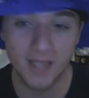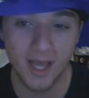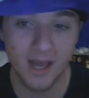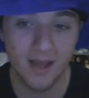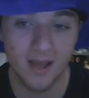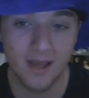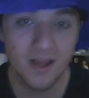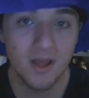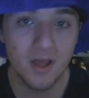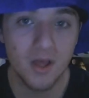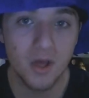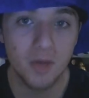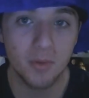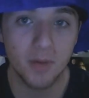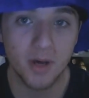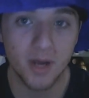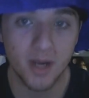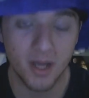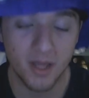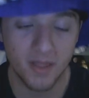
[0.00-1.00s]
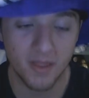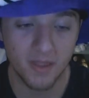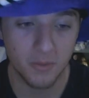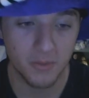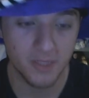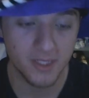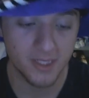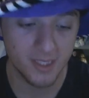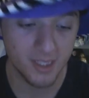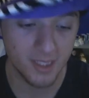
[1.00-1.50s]
that. But then
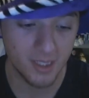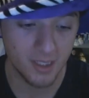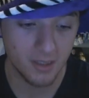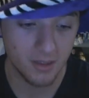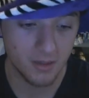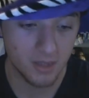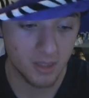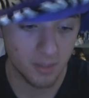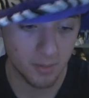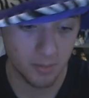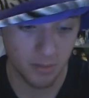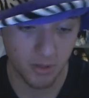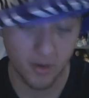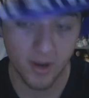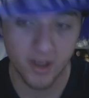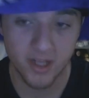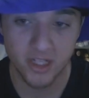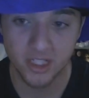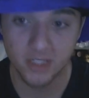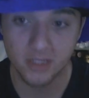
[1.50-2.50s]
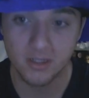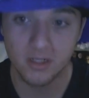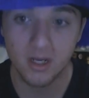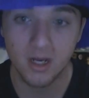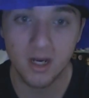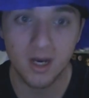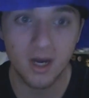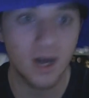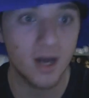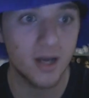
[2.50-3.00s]
we see in progression,
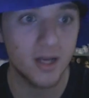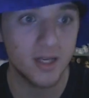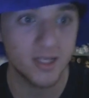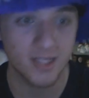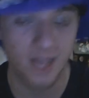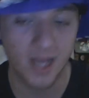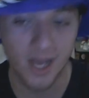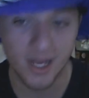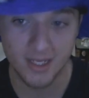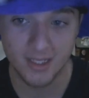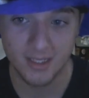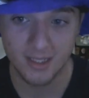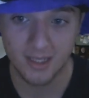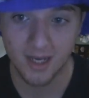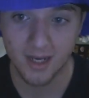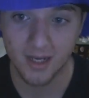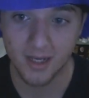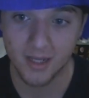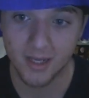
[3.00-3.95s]
his eyes kind of